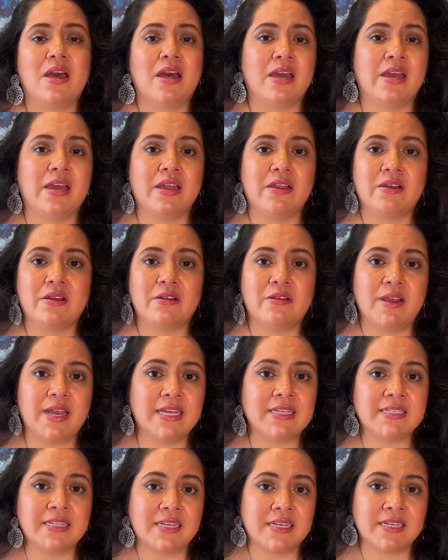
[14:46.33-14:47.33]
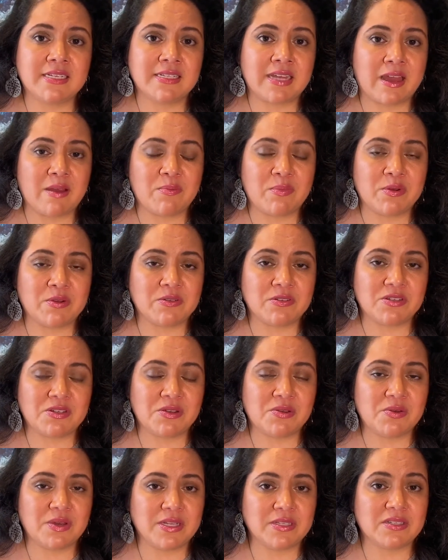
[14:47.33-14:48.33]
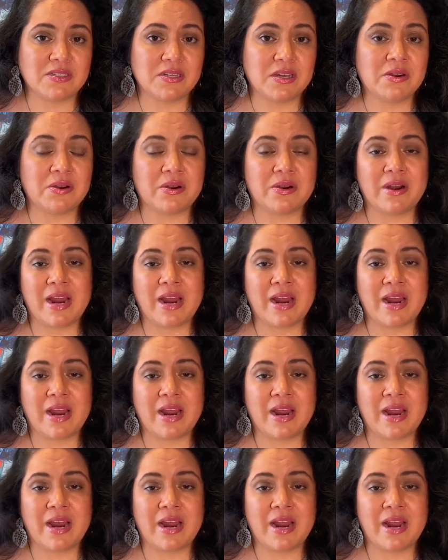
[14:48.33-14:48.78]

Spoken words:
Here is an example to consider.